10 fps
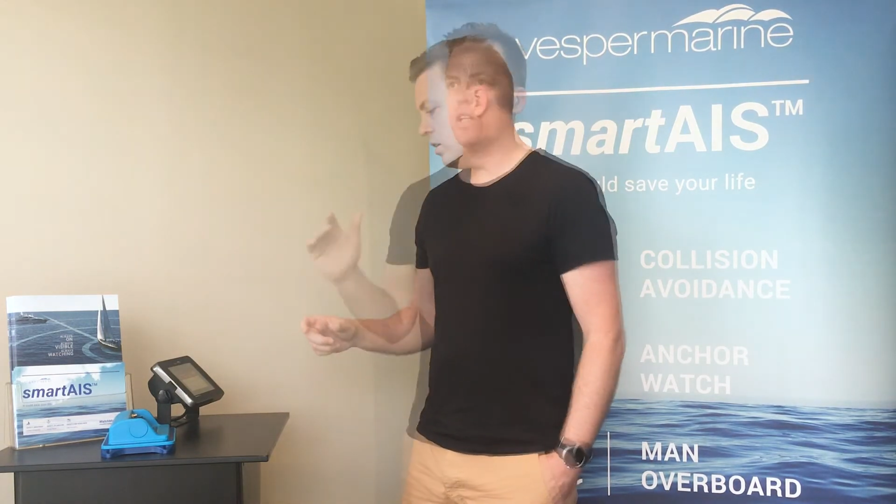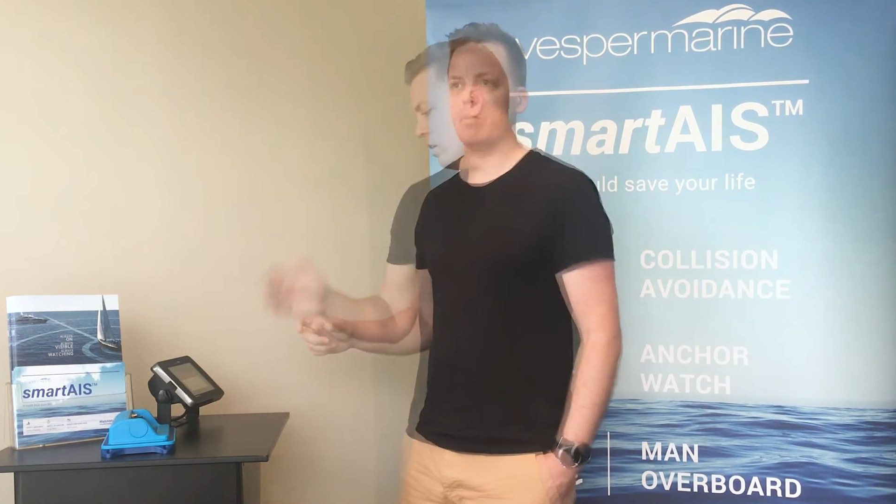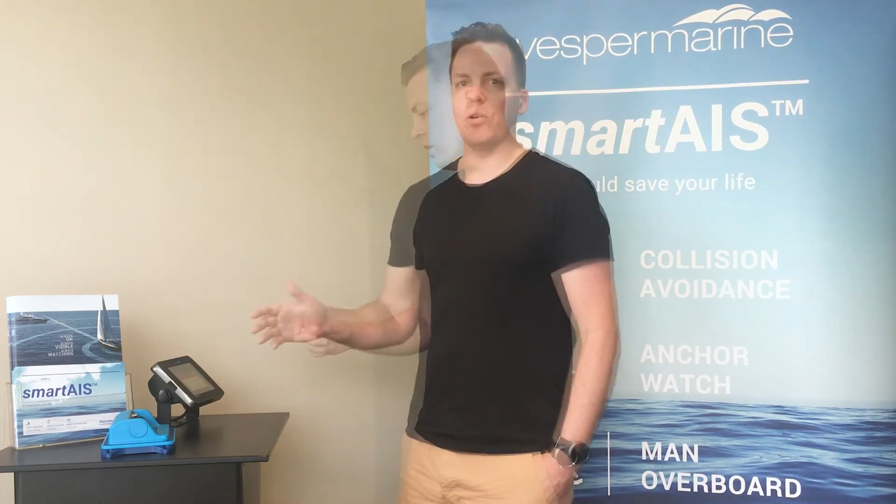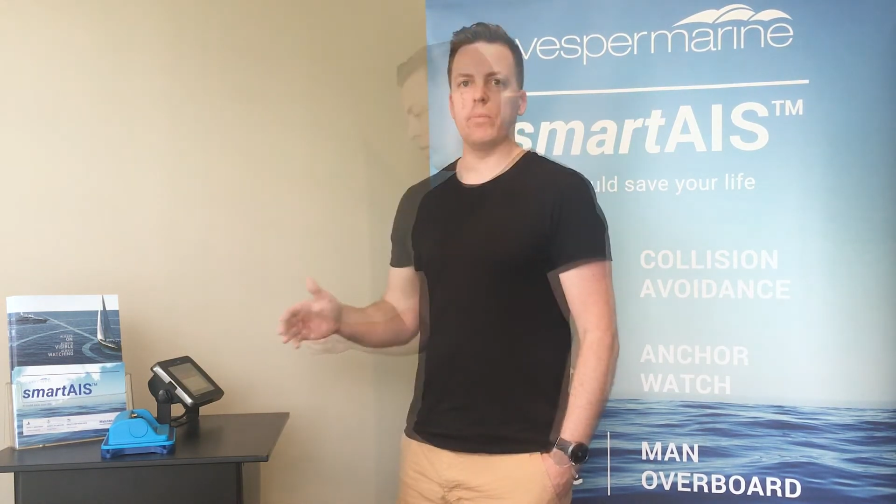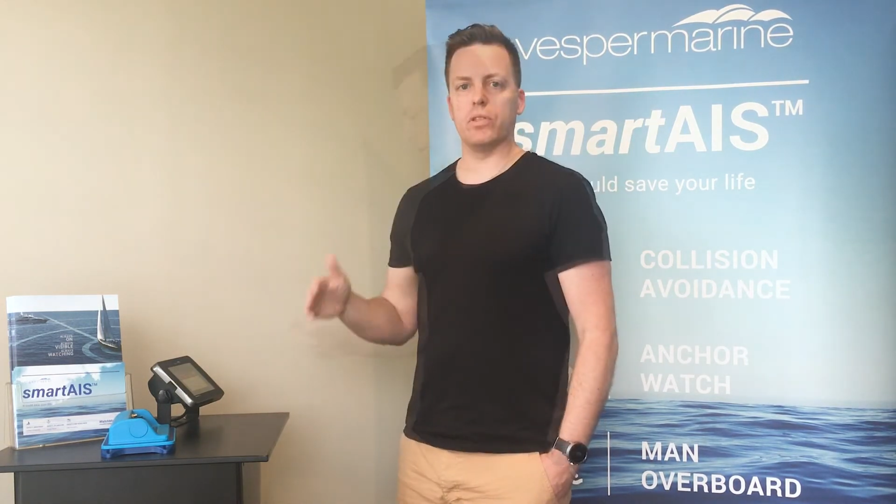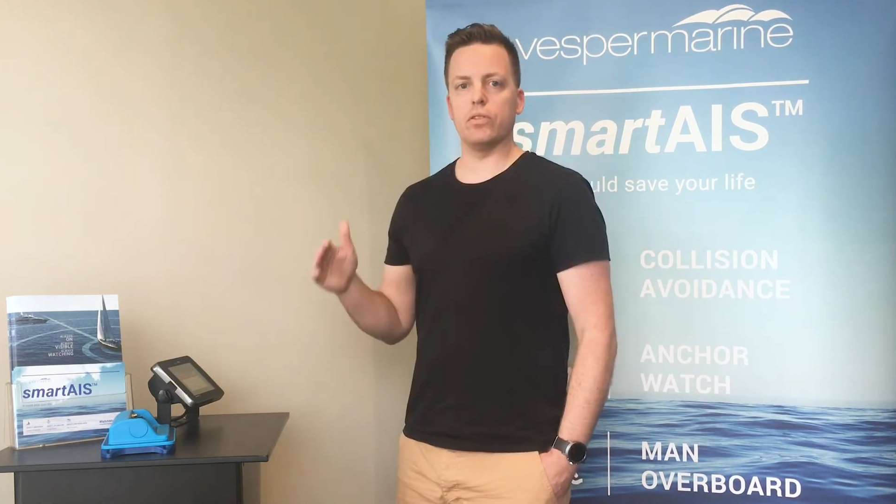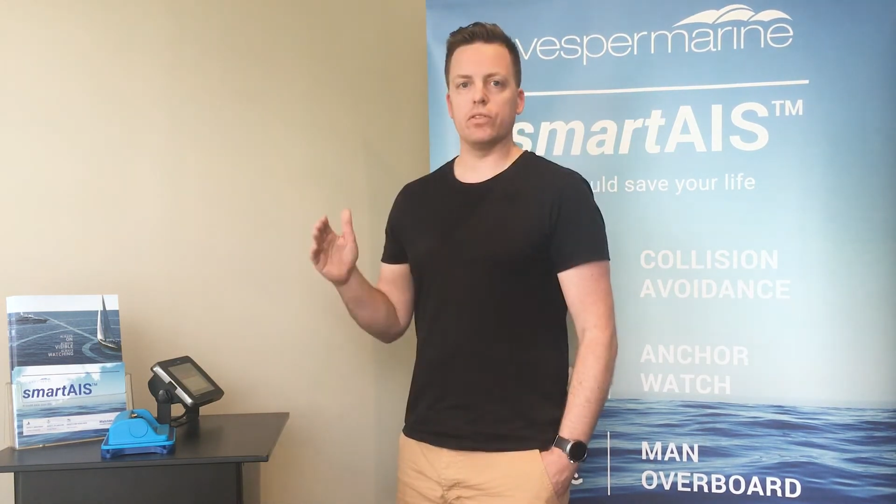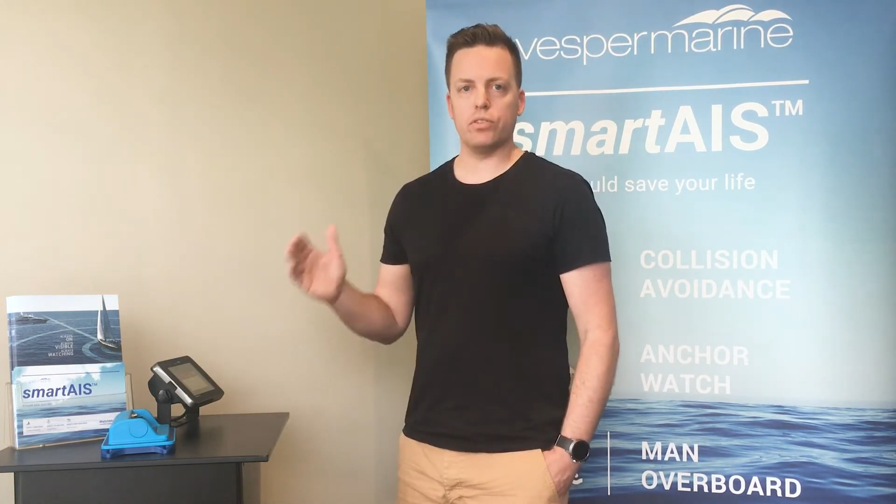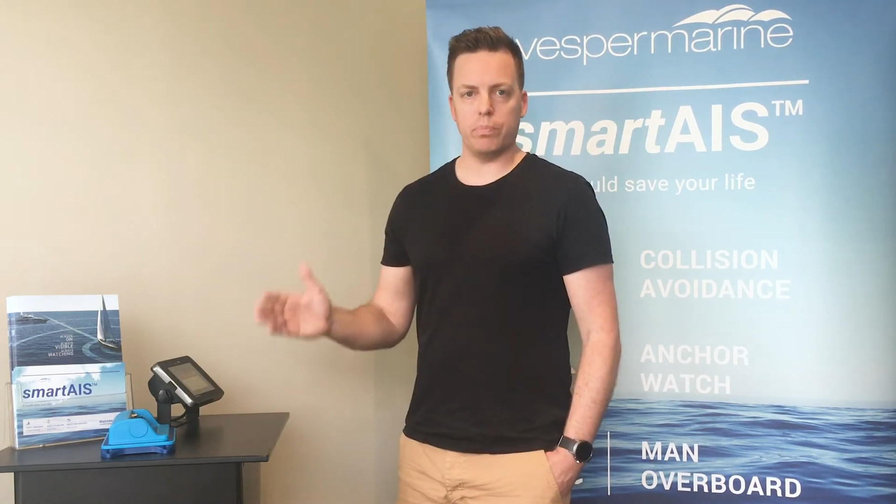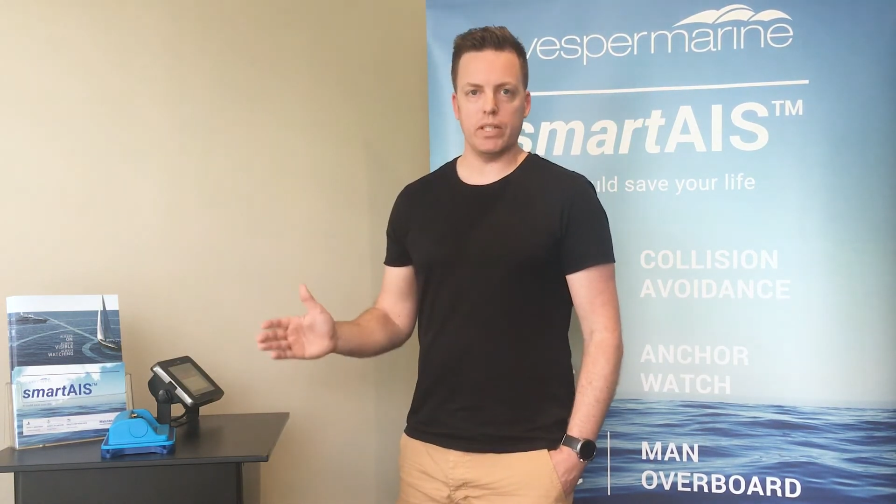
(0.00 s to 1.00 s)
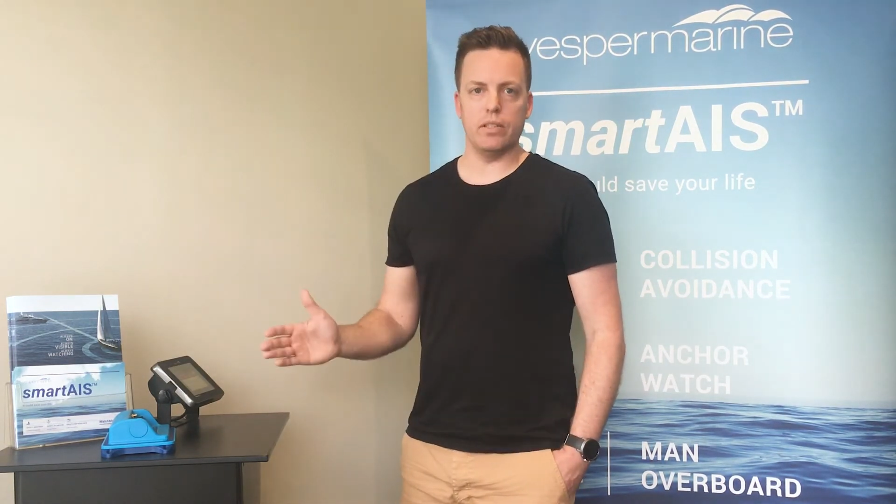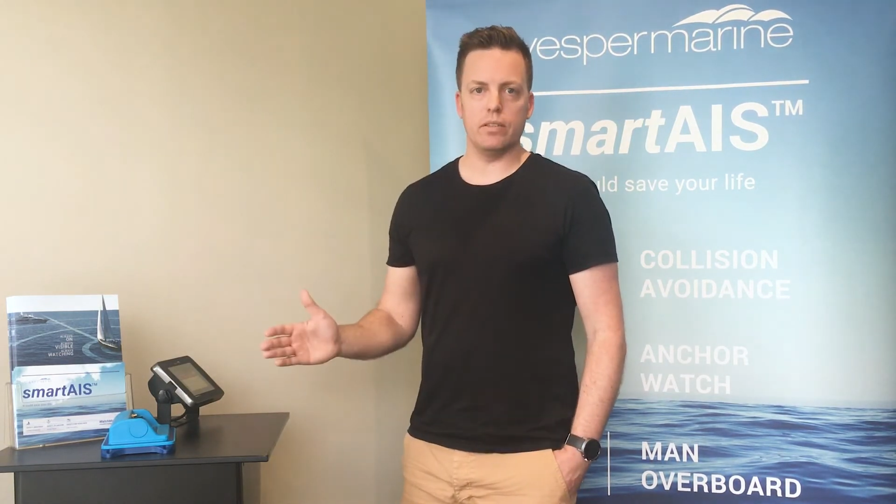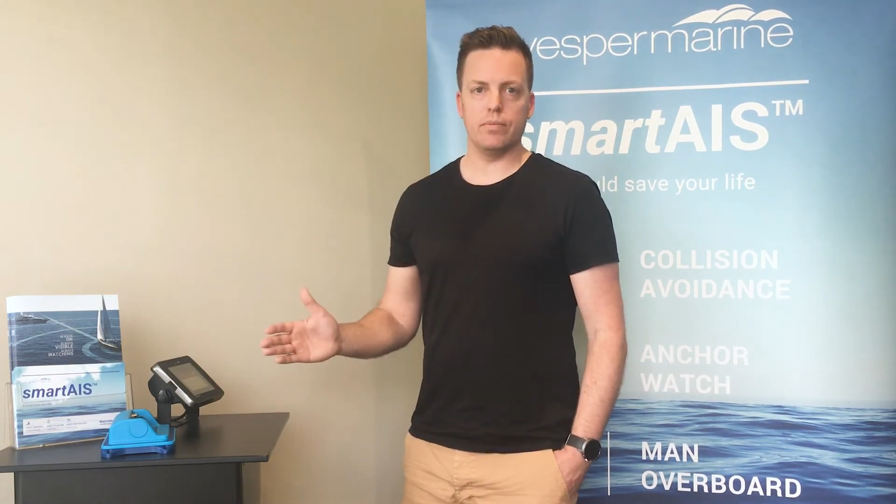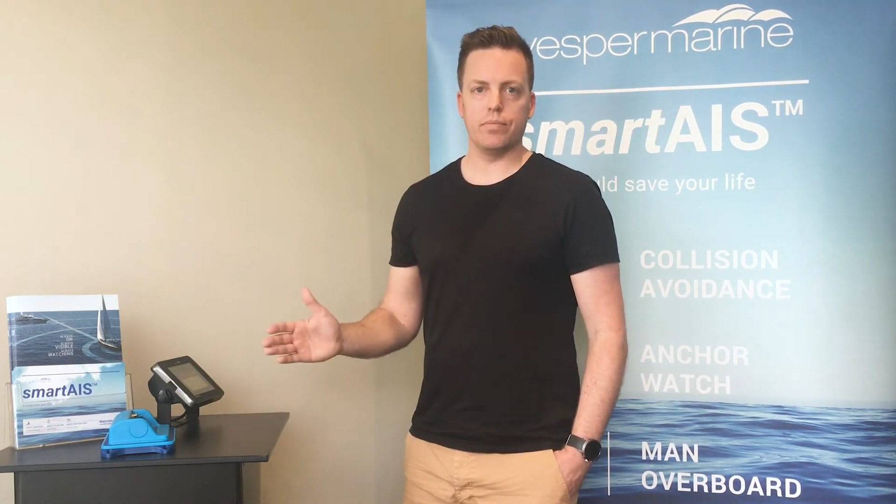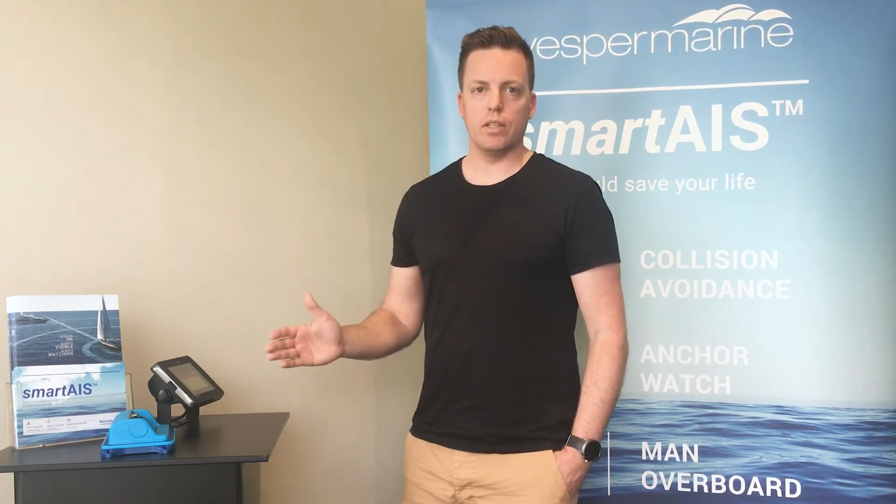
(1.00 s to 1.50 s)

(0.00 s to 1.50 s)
The other parameter is speed.